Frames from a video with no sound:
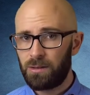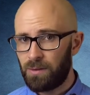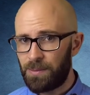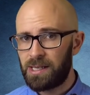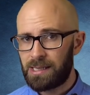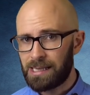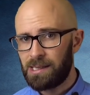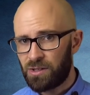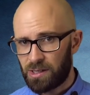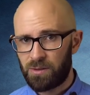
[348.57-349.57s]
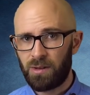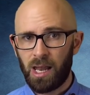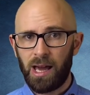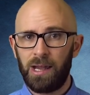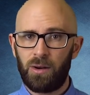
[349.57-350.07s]
Ripper doesn't just
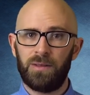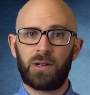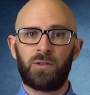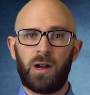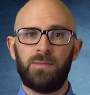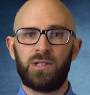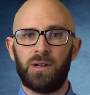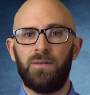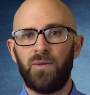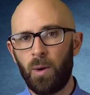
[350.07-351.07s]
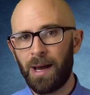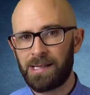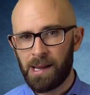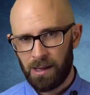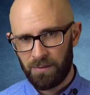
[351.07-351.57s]
rely on the crime show
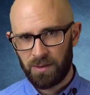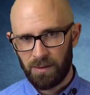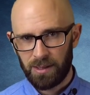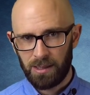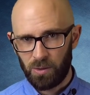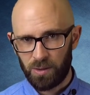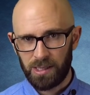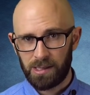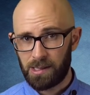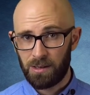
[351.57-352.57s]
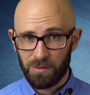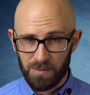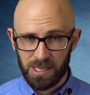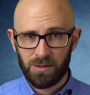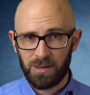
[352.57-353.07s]
format of giving the audience a new
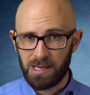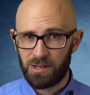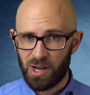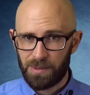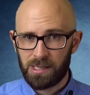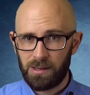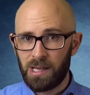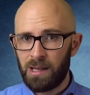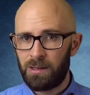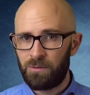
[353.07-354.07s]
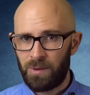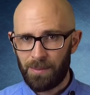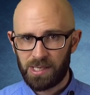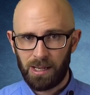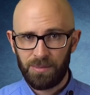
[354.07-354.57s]
mystery episode that
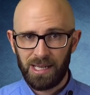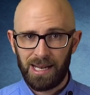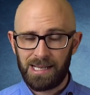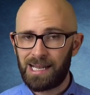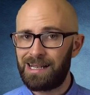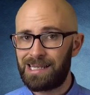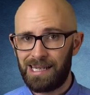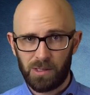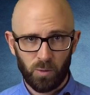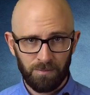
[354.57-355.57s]
wraps up in a tight little